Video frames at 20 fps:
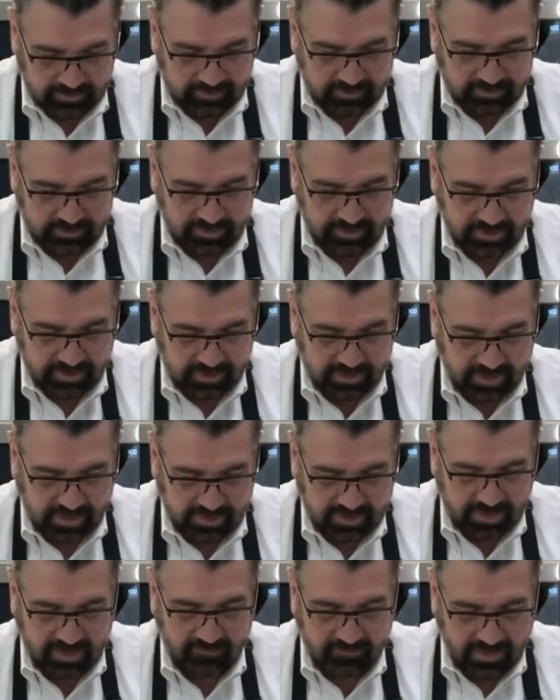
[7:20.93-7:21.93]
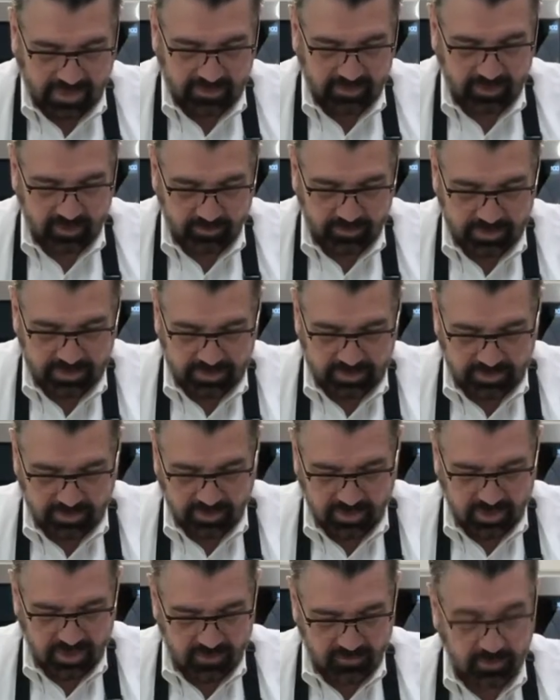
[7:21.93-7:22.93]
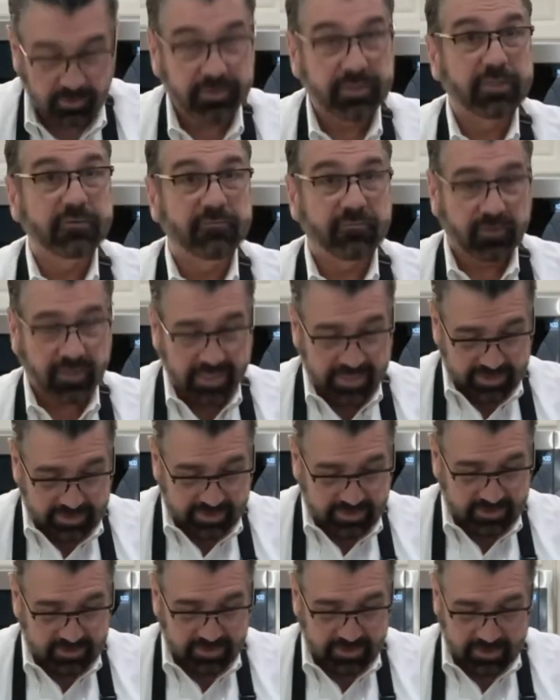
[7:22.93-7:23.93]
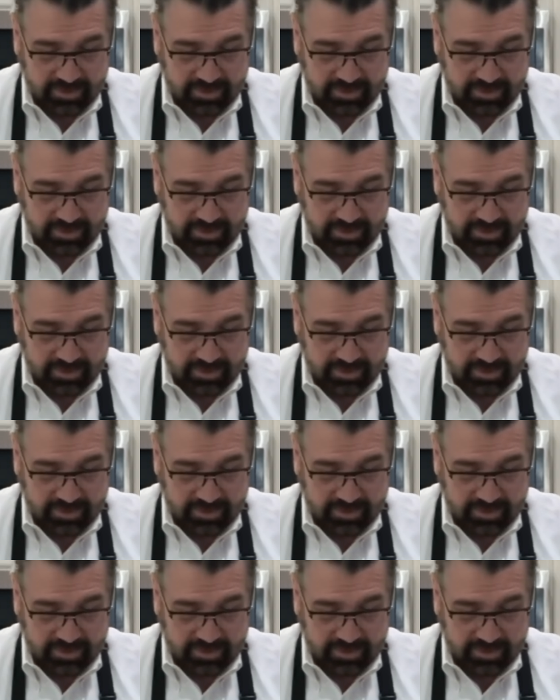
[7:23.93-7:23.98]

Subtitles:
Just going to kind of give that a little bit of turn. We'll deflate it.